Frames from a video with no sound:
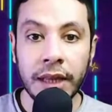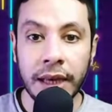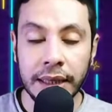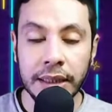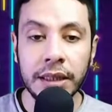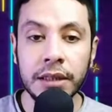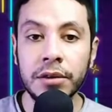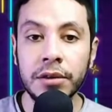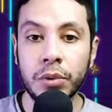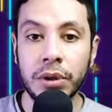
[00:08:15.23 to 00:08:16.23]
And
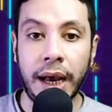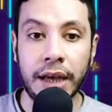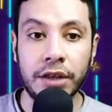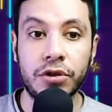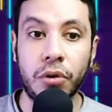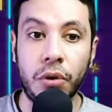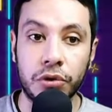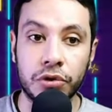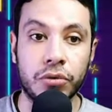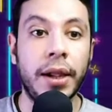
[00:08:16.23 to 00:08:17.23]
here we'll ask you
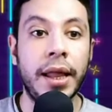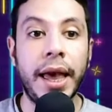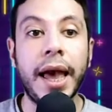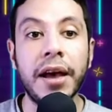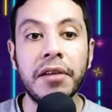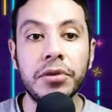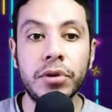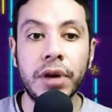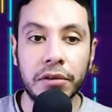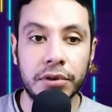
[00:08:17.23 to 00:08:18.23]
also, have
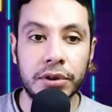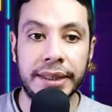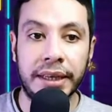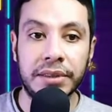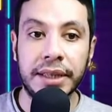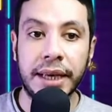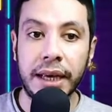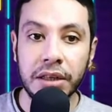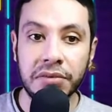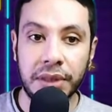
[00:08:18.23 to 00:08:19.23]
you ever given
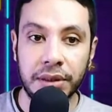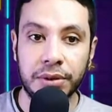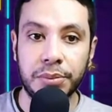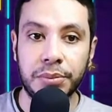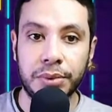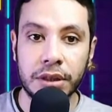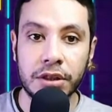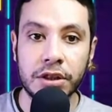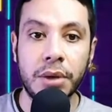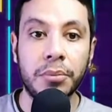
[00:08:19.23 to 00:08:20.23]
any
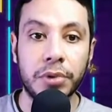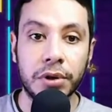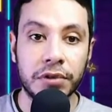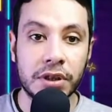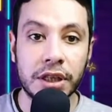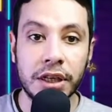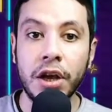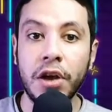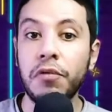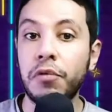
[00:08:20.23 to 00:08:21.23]
fingerprints previously
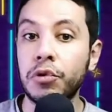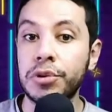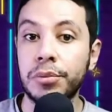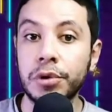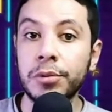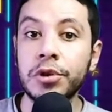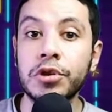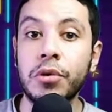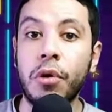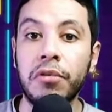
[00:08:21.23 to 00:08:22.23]
for the purpose
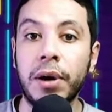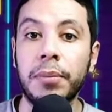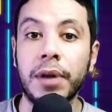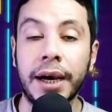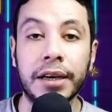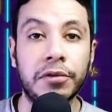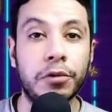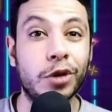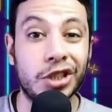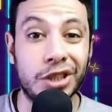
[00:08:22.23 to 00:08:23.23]
of applying for
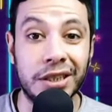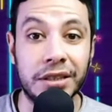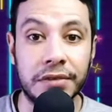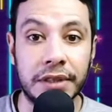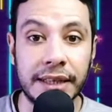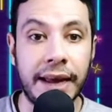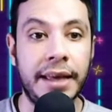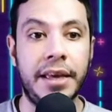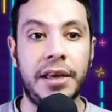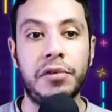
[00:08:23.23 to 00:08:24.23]
a Schengen visa?
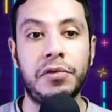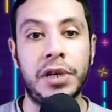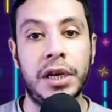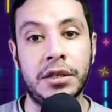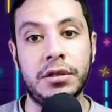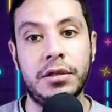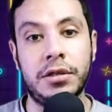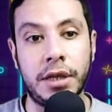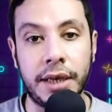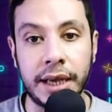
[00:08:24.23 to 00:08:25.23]
If yes,
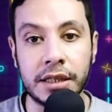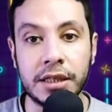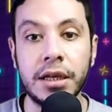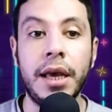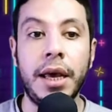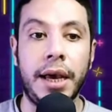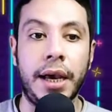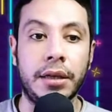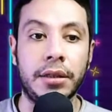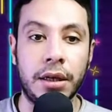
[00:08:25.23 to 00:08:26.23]
say yes
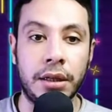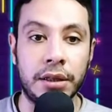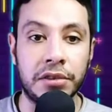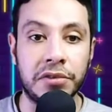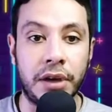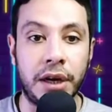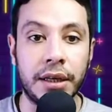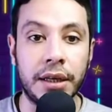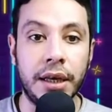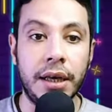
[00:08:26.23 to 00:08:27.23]
and clarify
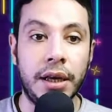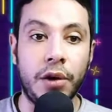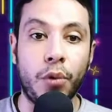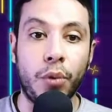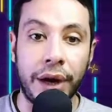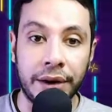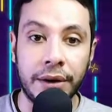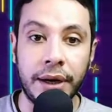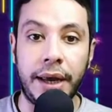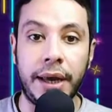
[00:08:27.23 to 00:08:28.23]

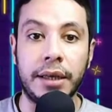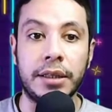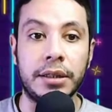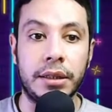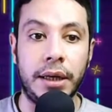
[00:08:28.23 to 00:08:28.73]
where and